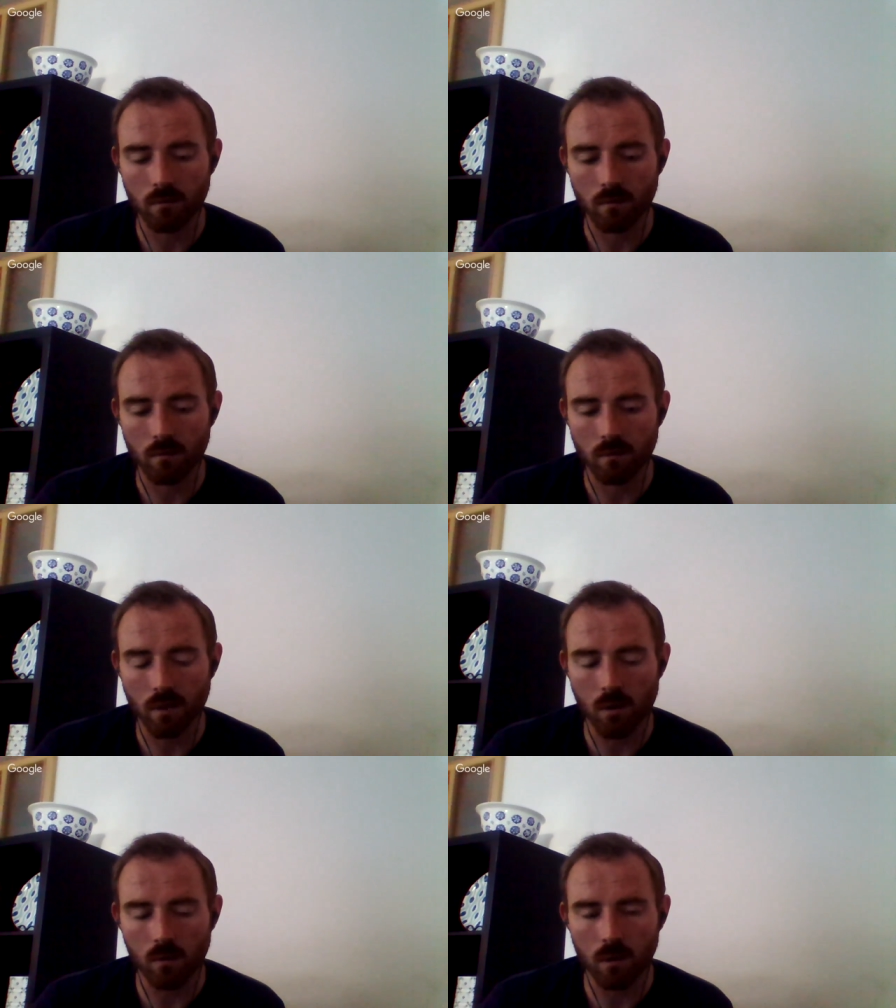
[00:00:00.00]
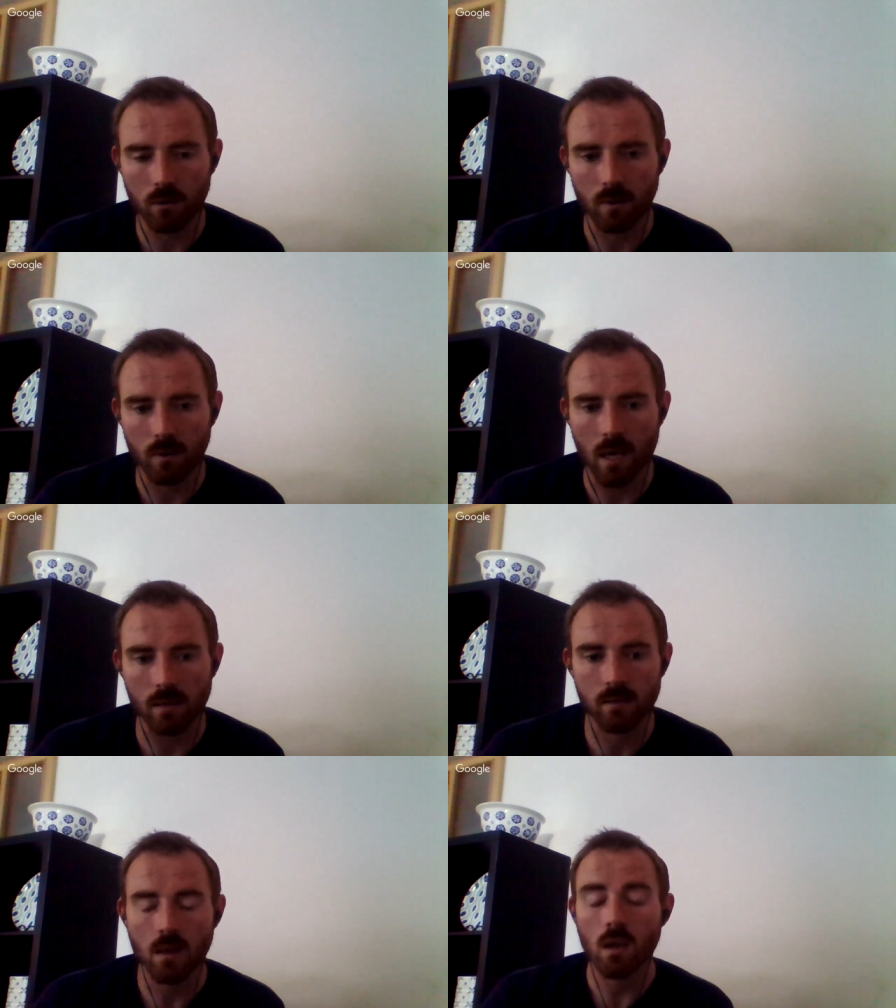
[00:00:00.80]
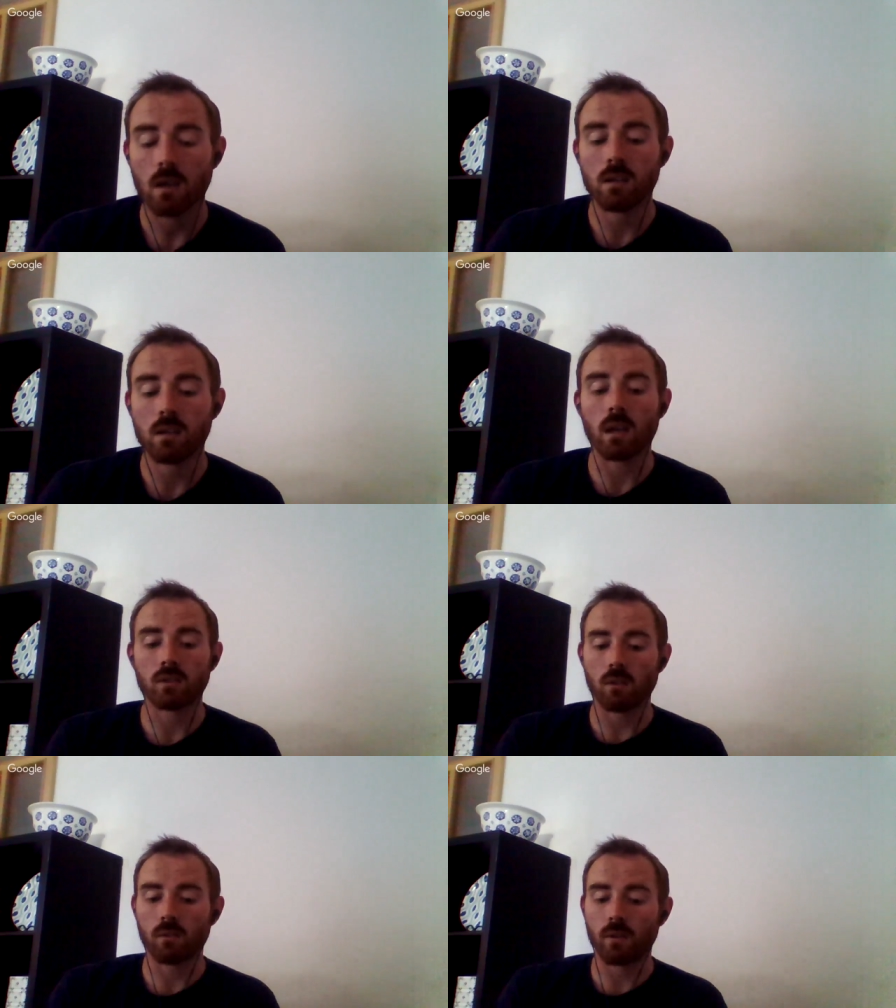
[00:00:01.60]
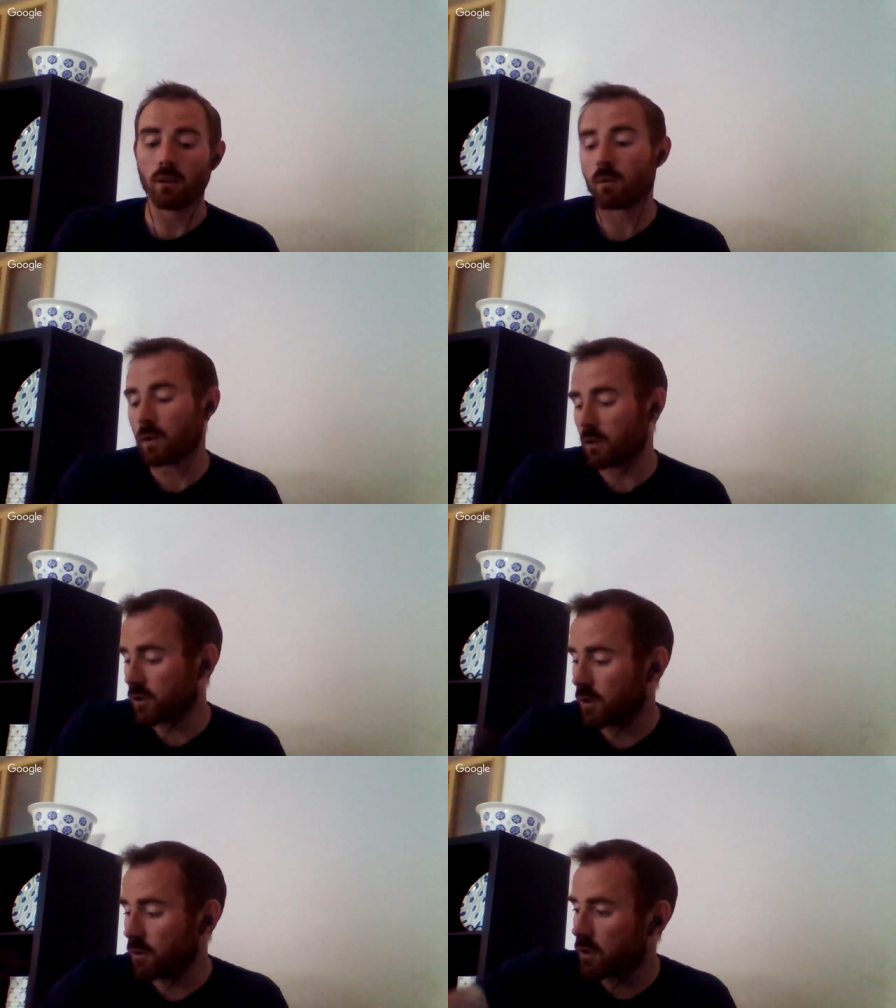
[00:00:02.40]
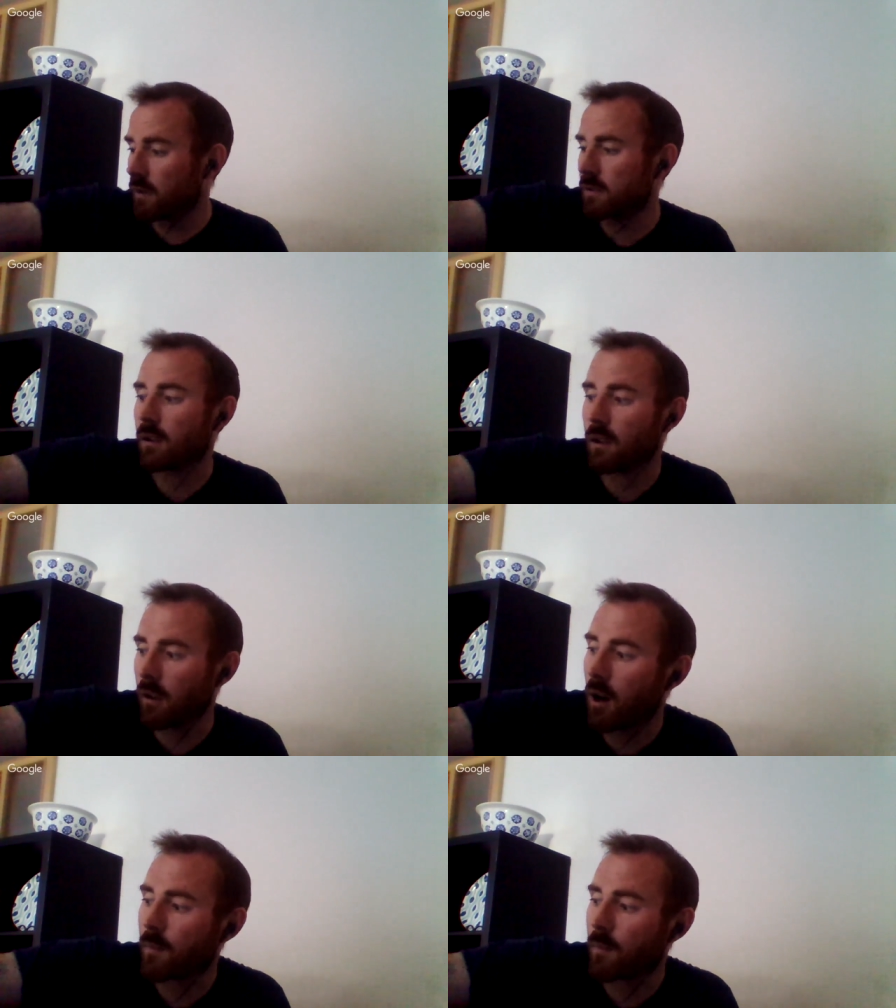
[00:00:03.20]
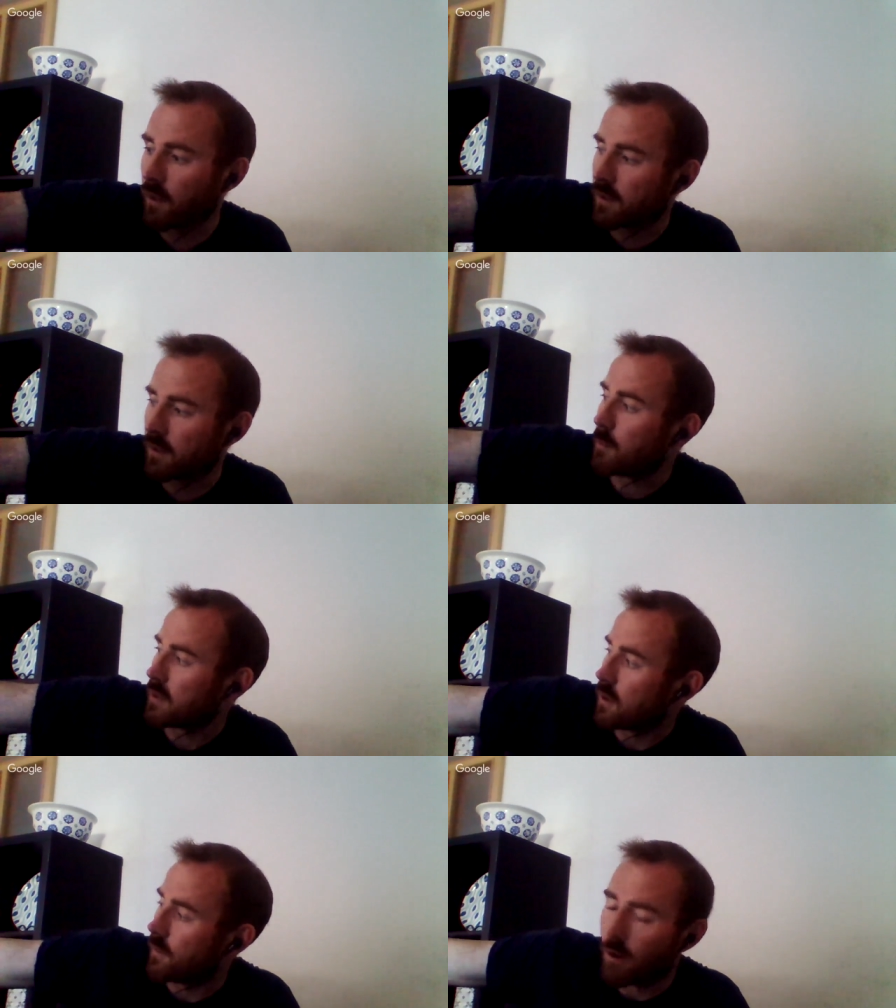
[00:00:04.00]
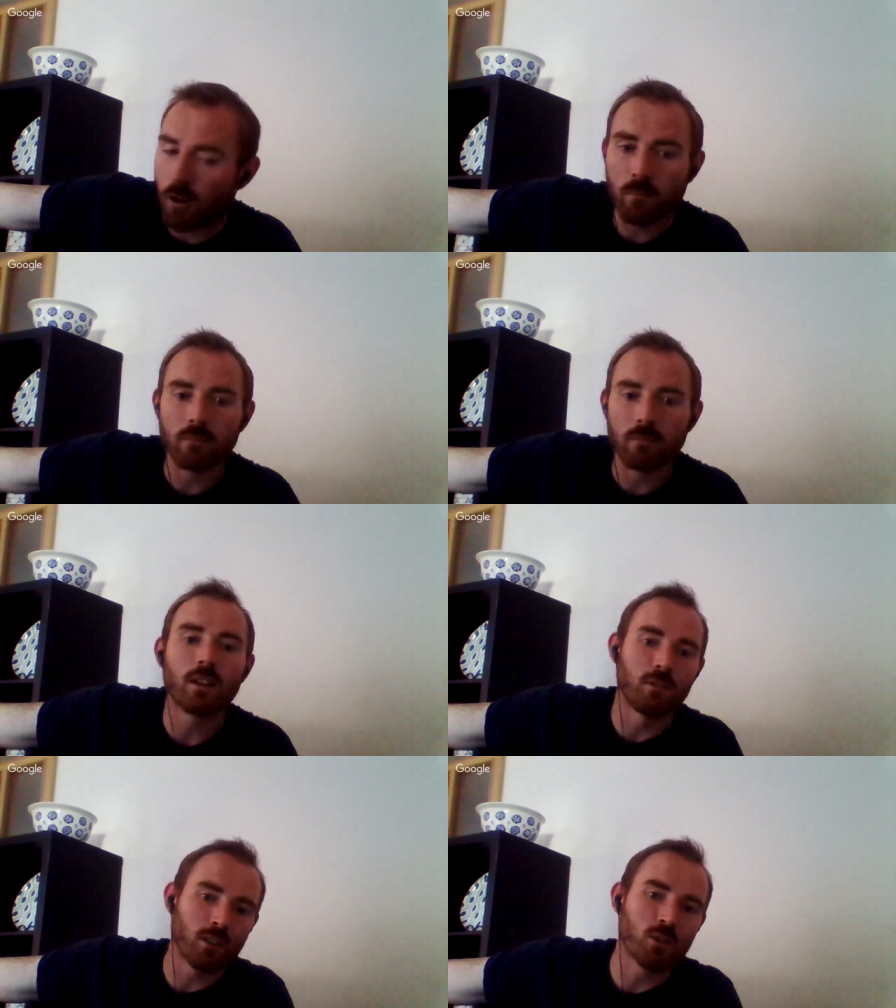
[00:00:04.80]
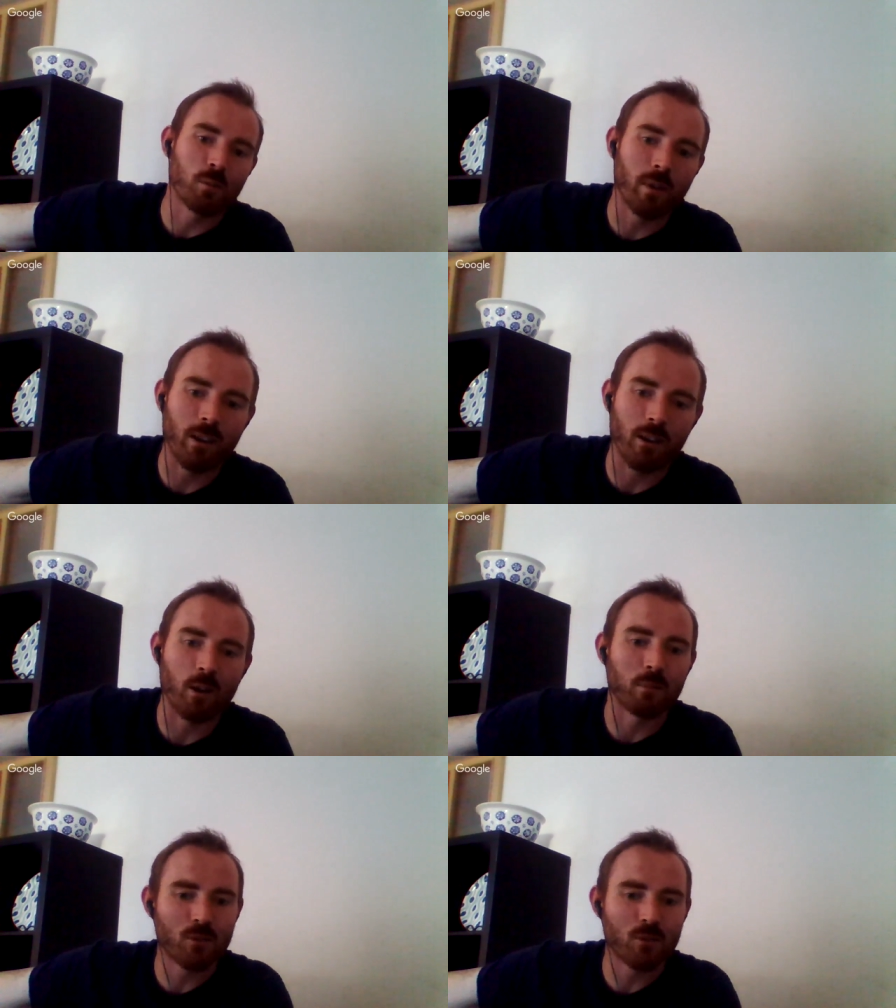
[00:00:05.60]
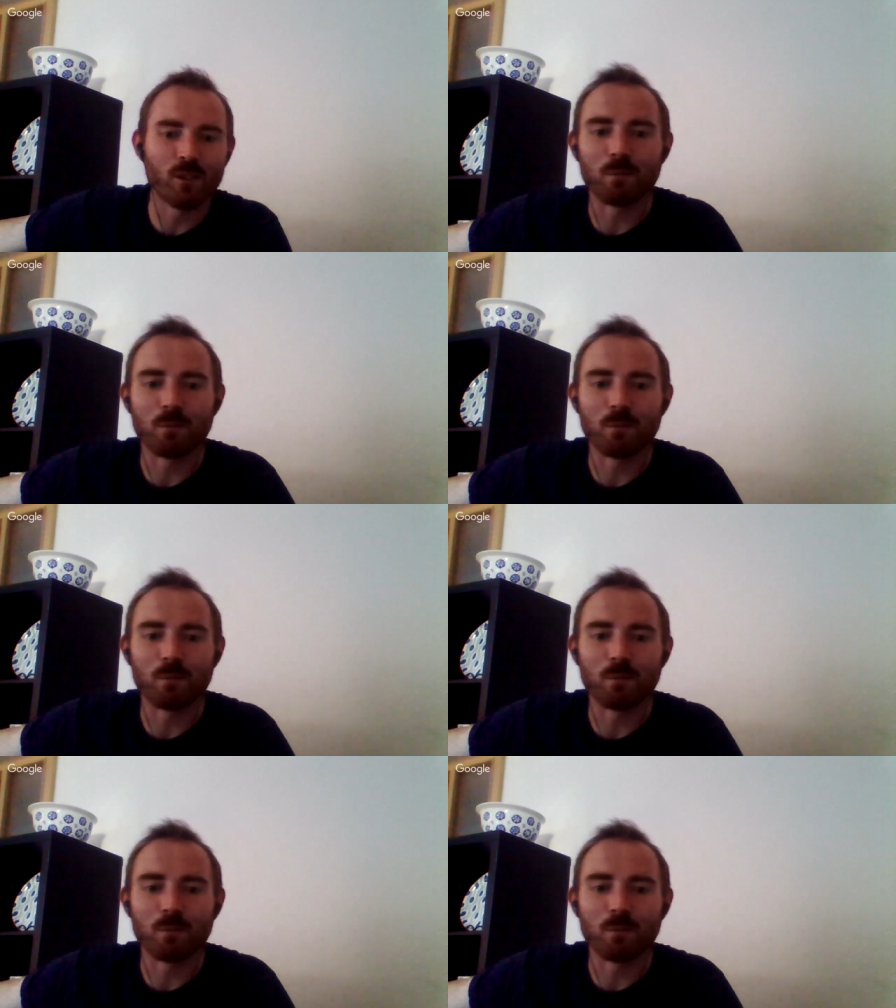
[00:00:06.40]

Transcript: how could I do a test? Yeah, so if you look at, we'll just use your ex- uh, arm for example. So if your arm, not not your bad arm, use your good one.